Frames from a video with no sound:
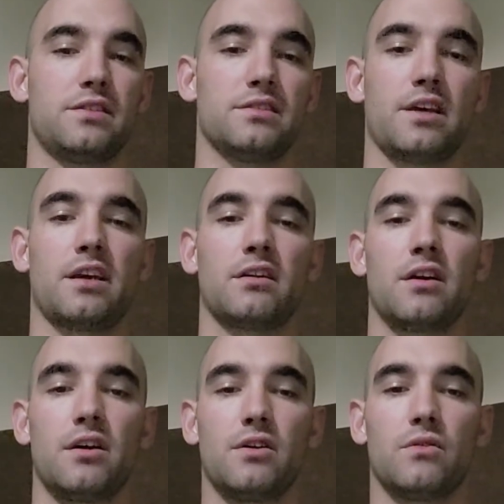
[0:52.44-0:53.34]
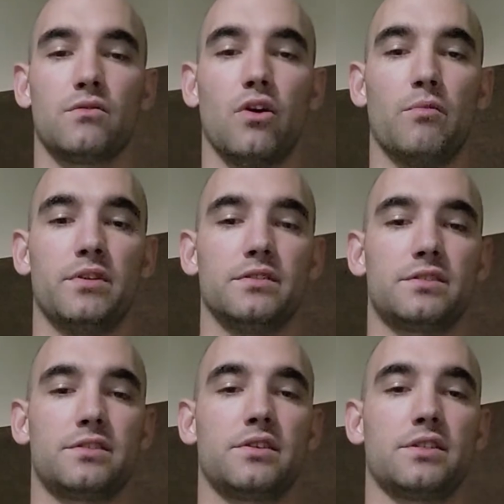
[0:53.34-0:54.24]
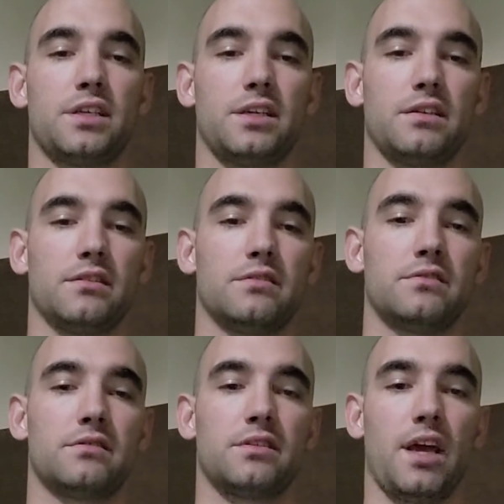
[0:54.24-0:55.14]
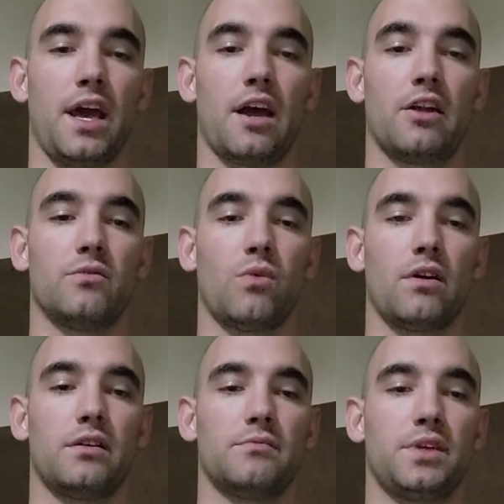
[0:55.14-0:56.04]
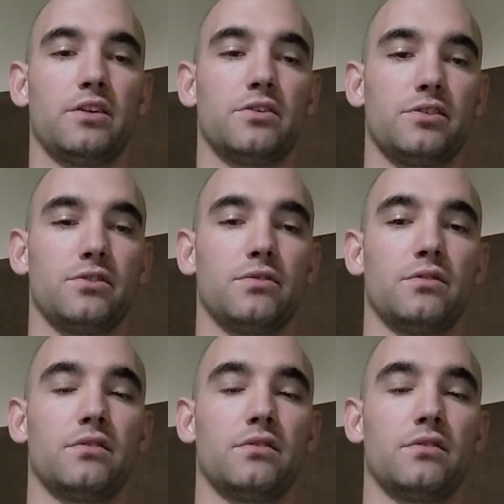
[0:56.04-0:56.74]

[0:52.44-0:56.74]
like Romans 13 and 1 Peter 2.